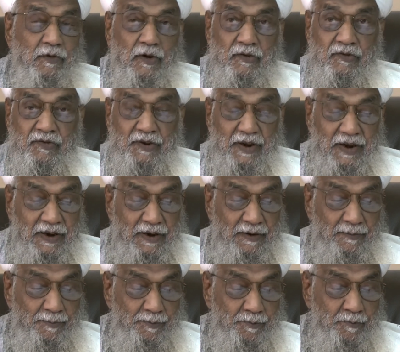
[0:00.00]
was seen.
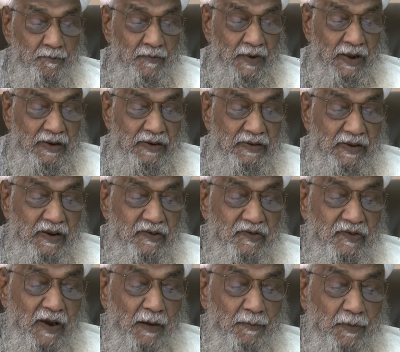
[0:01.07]

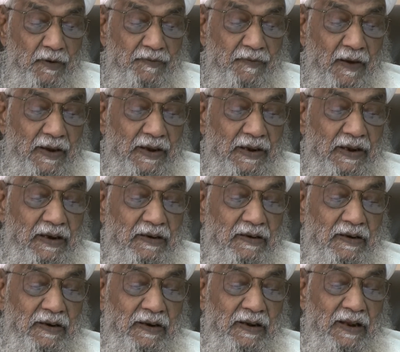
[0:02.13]
This humble faqir
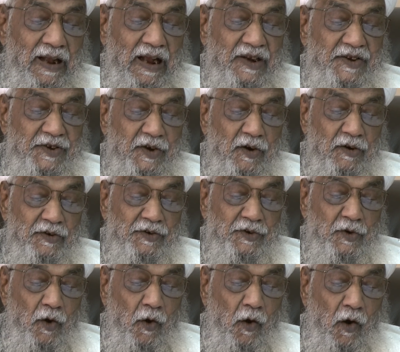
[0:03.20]
assures
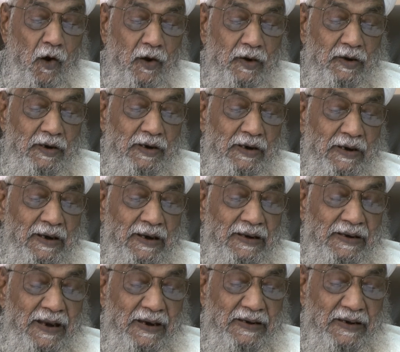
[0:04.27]
you all
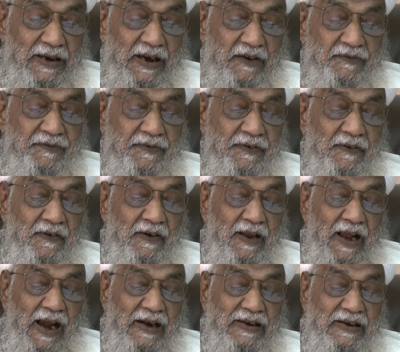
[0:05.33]
that if
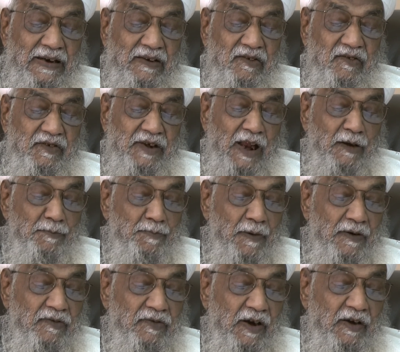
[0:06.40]
at least
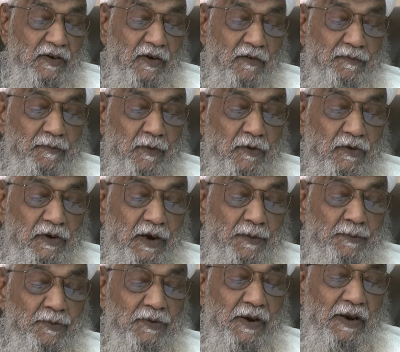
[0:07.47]
10% of
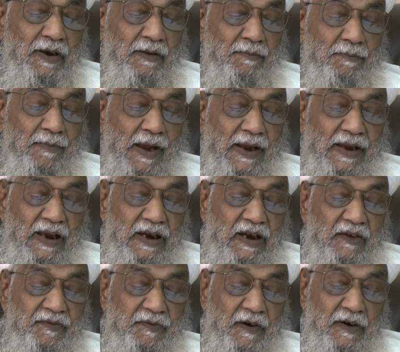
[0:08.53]
Muslims make an
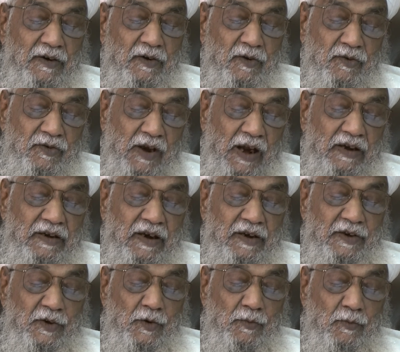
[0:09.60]
effort to sight the
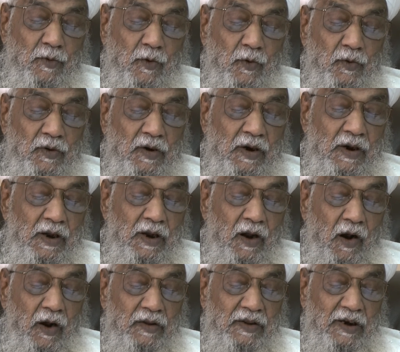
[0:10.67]
new moon
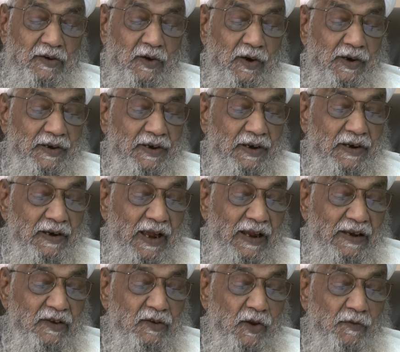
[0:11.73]
on the
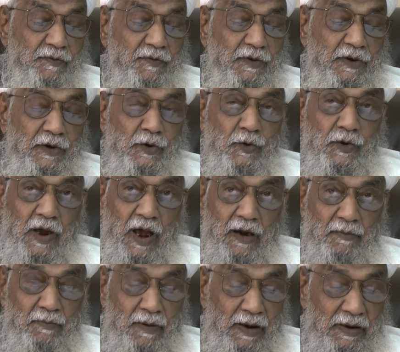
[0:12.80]
29th of
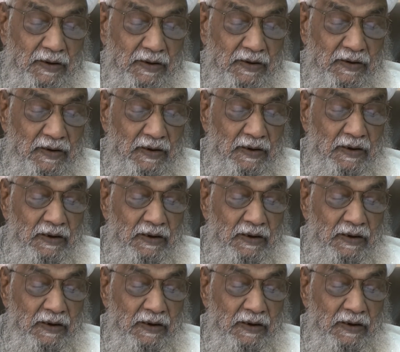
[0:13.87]
lunar month,